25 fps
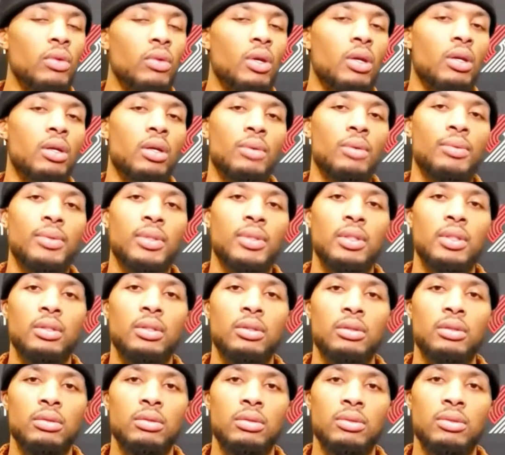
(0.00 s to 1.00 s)
I
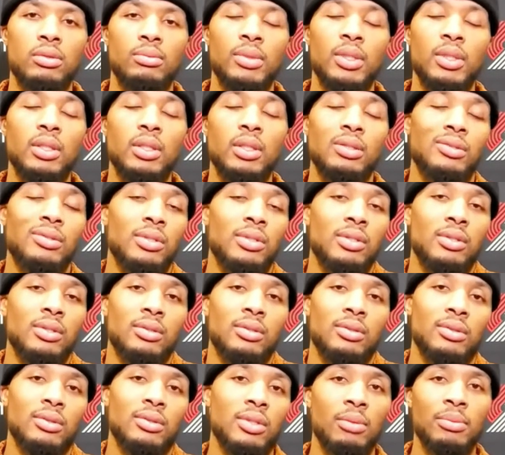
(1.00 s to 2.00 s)
mean, to me, it's
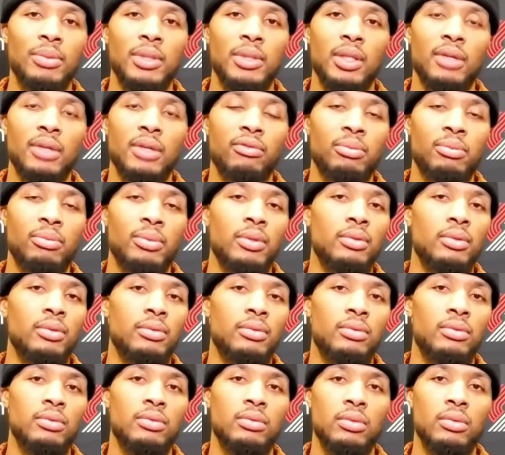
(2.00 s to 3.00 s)
unbelievable,
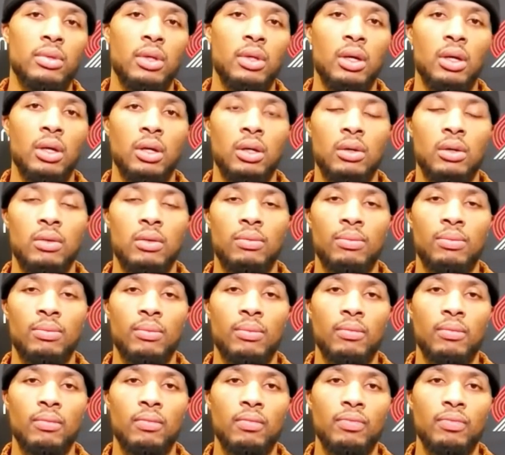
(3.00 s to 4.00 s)
you
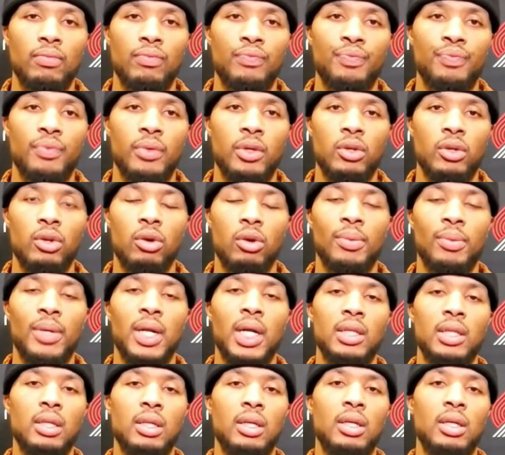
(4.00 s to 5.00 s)
know, but
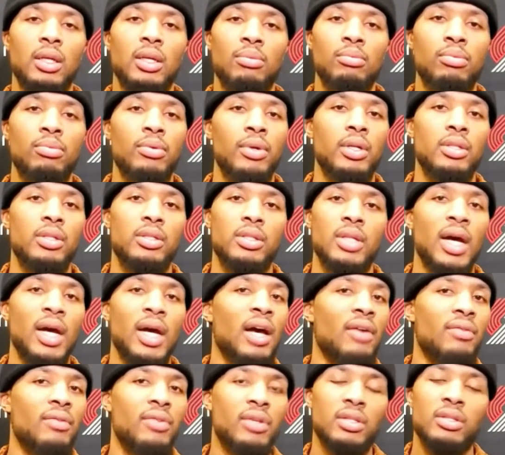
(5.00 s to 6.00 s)
I think it brings the
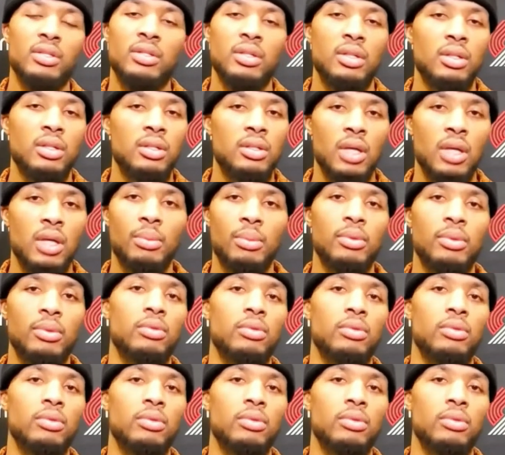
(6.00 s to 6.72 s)
obvious to the table.